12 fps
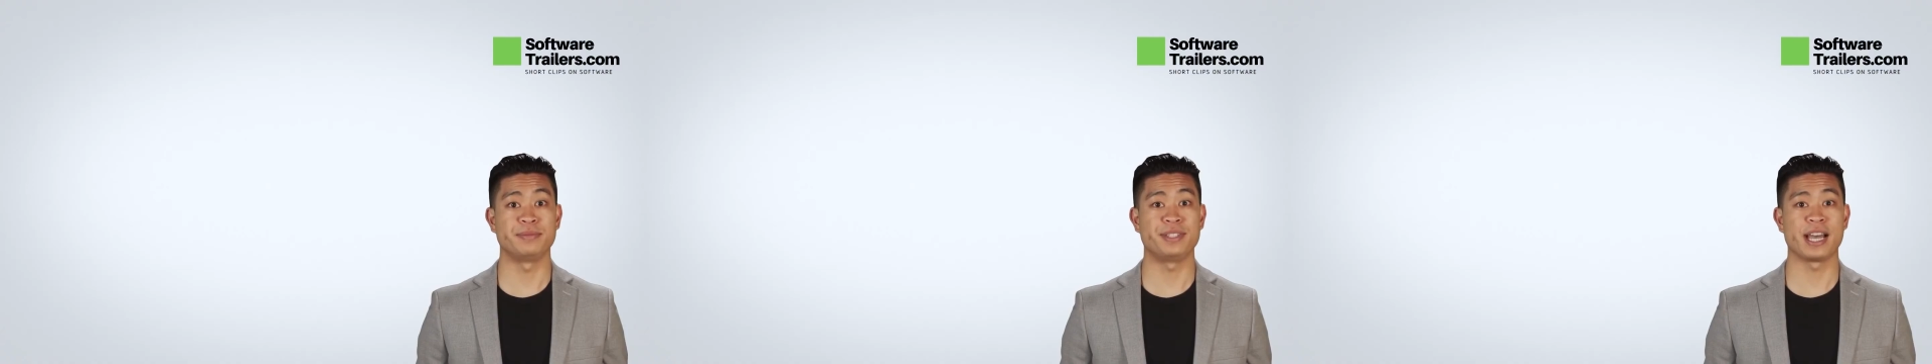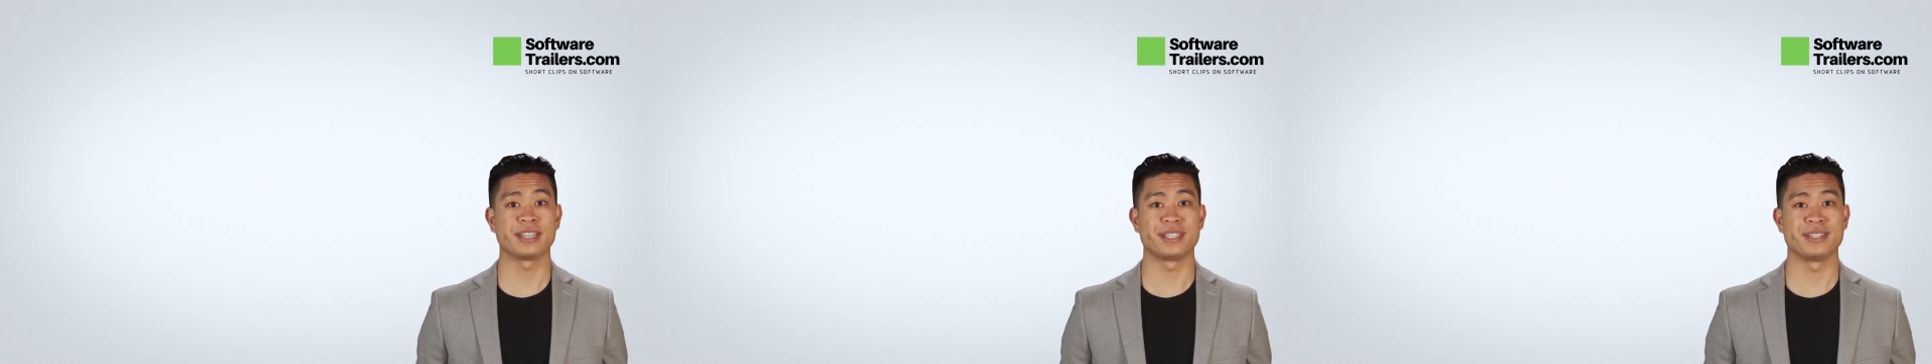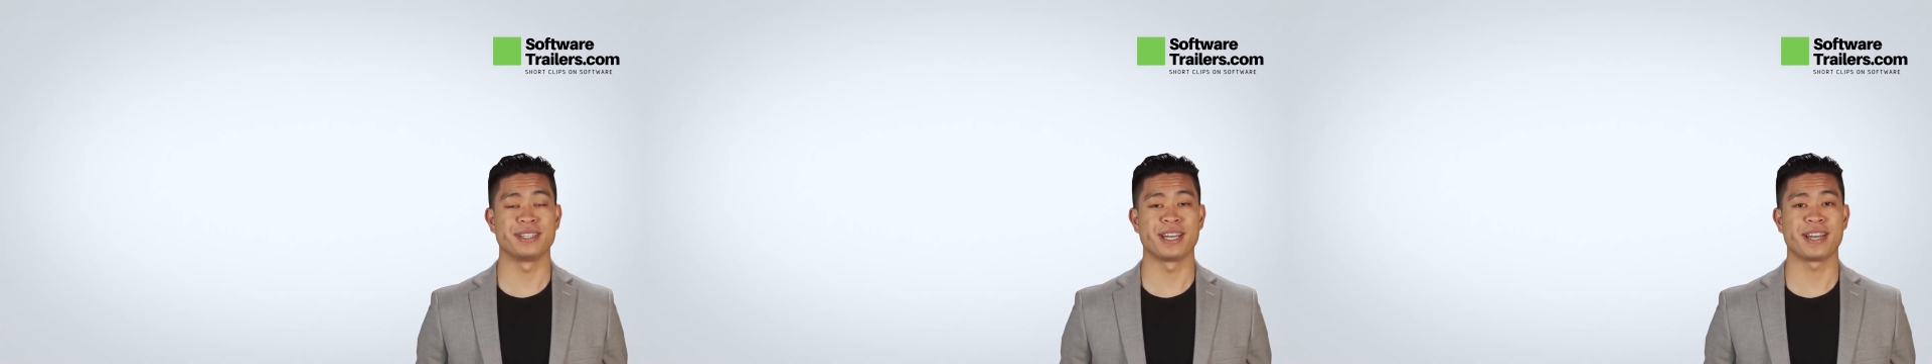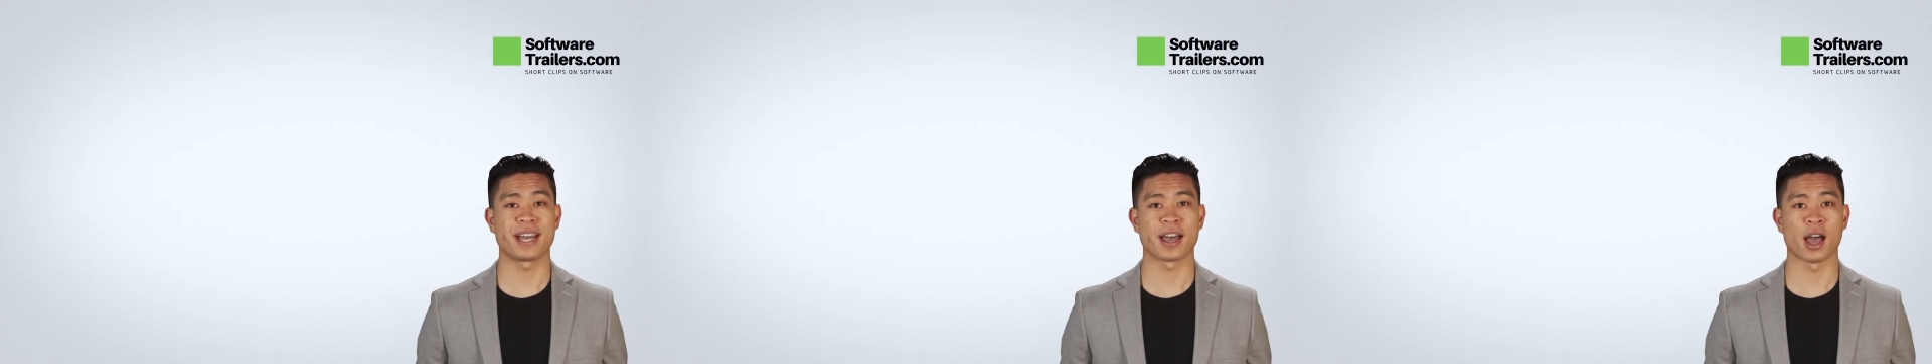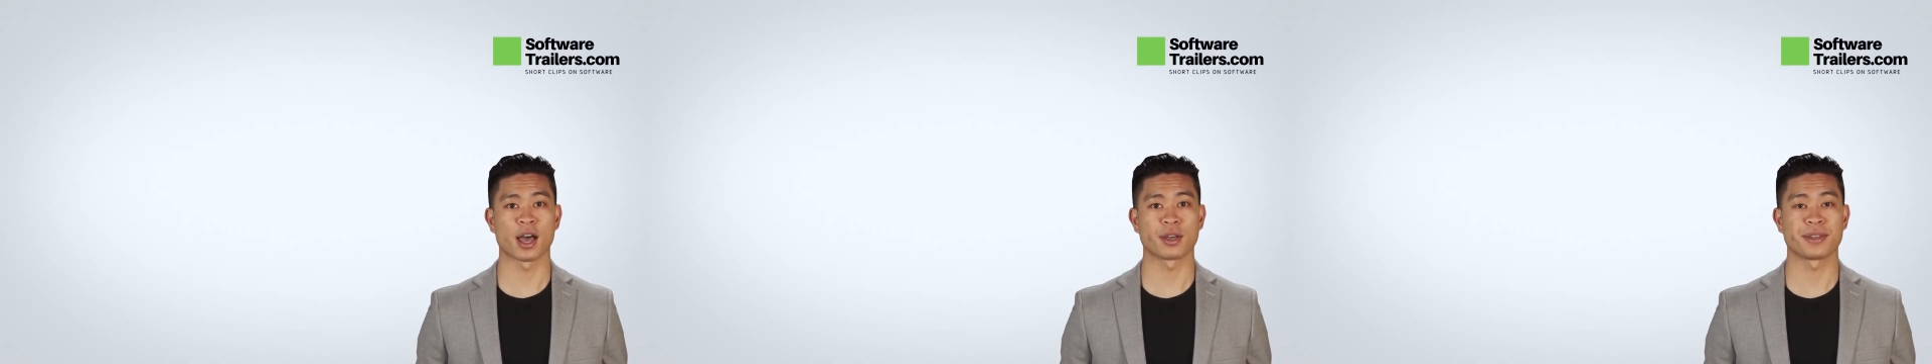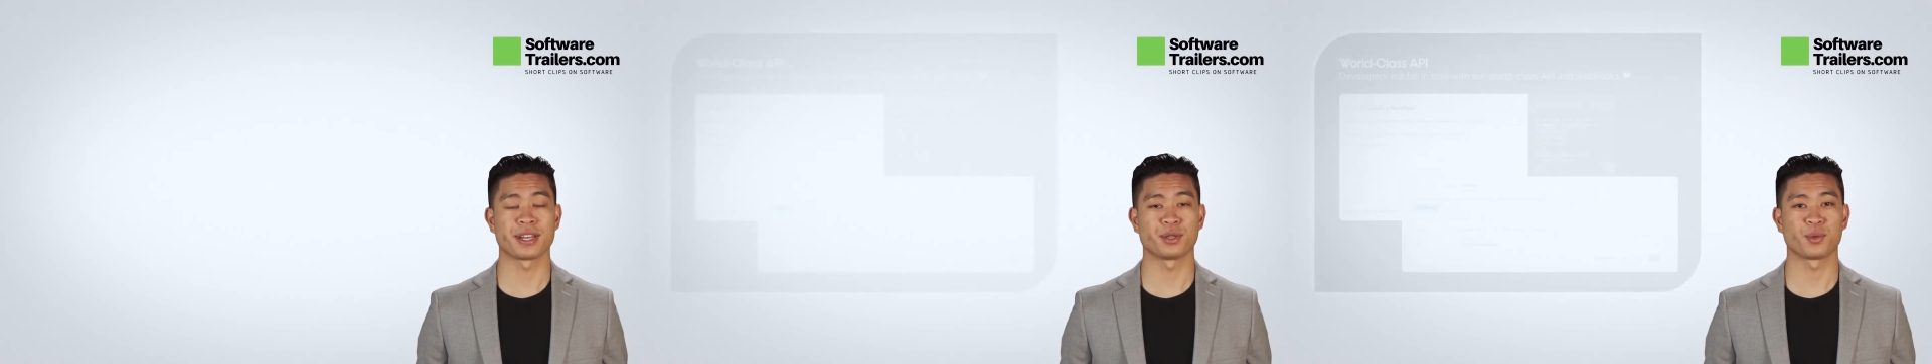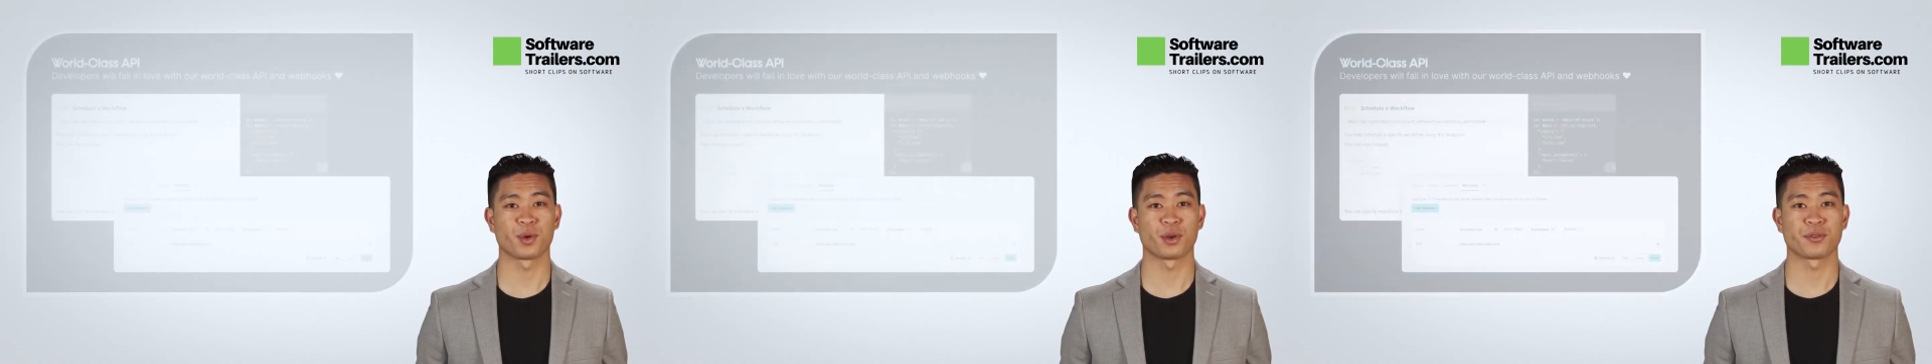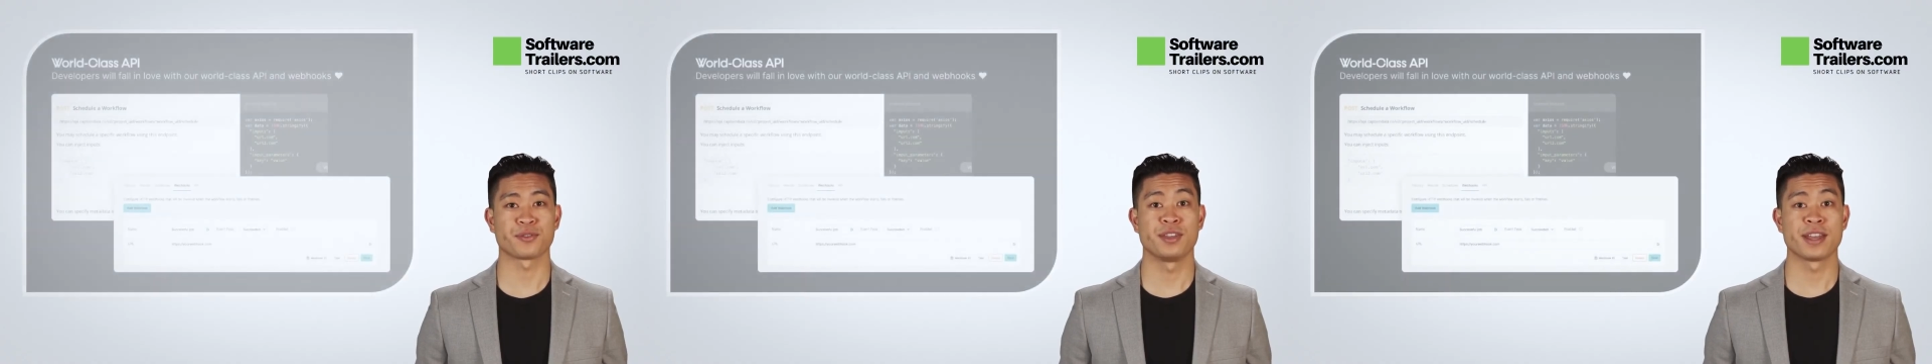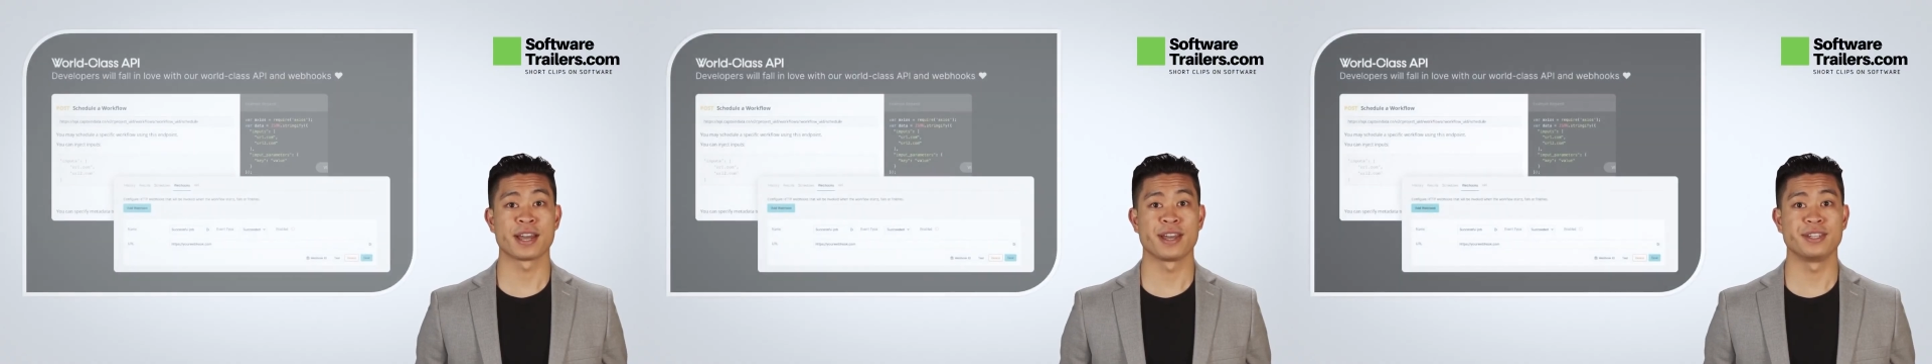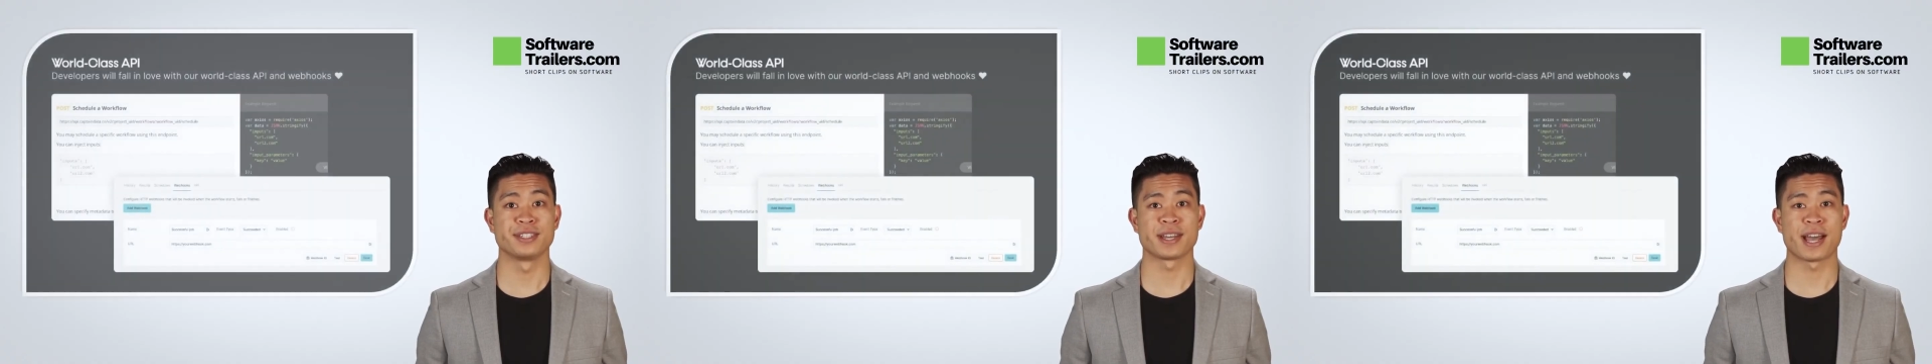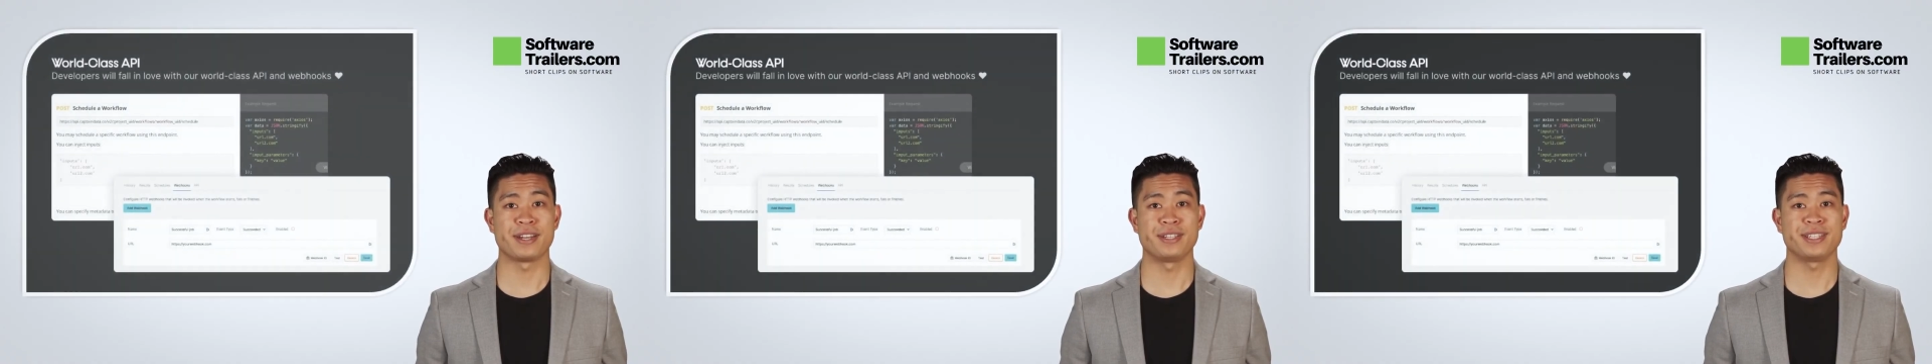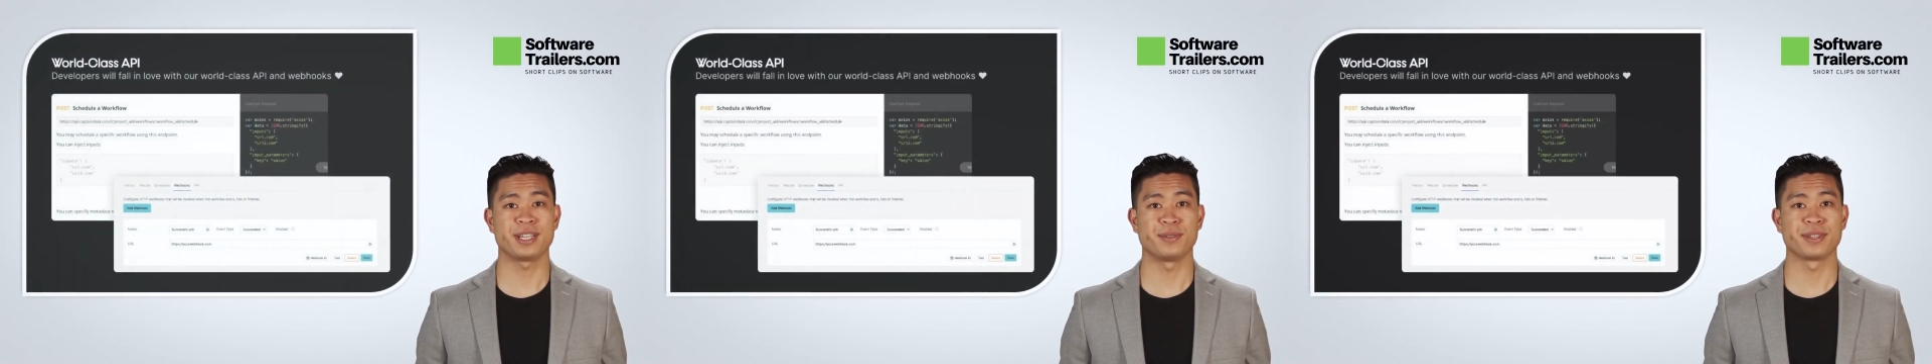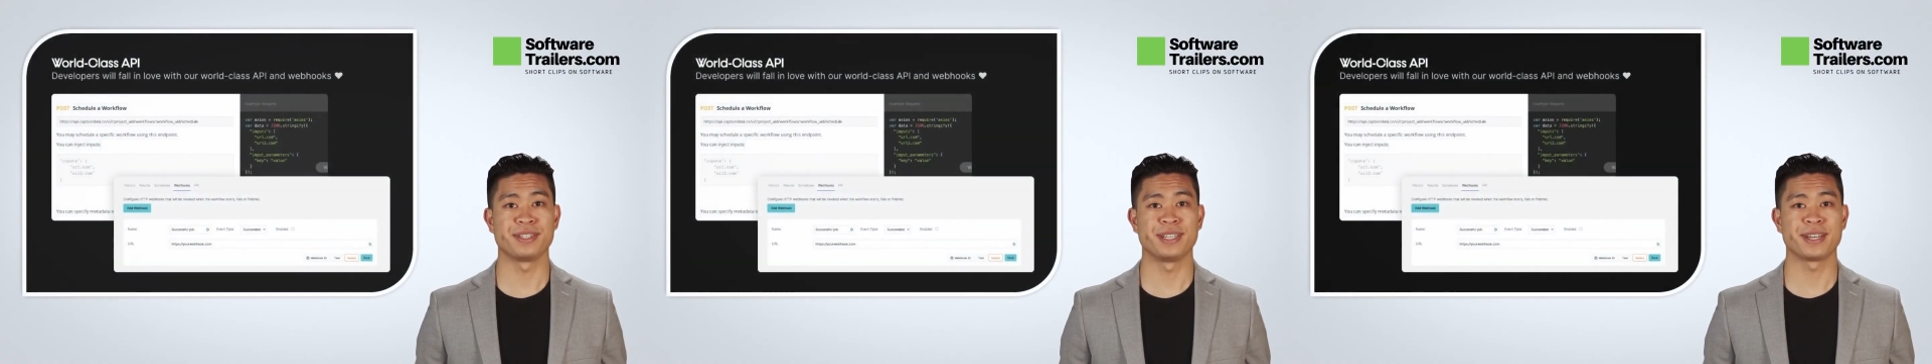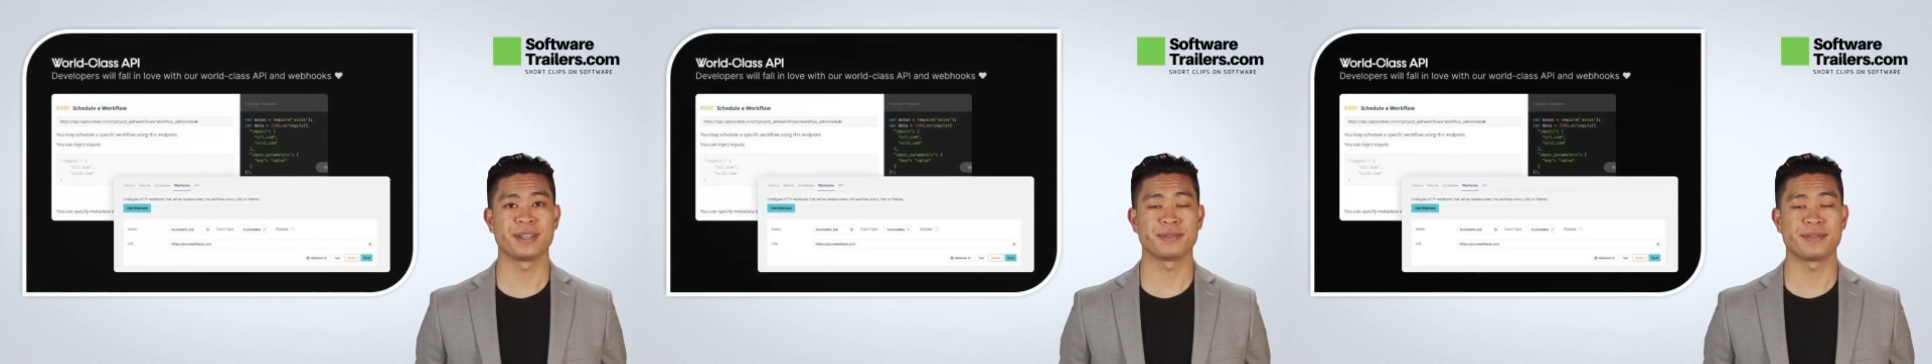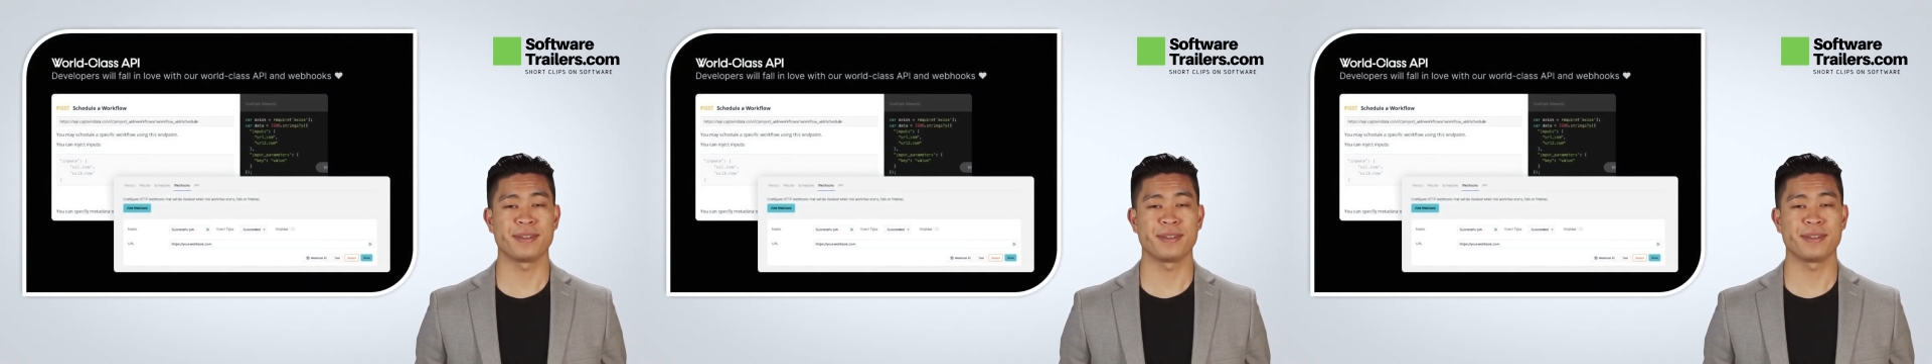Captain Data automates work for any stack seamlessly.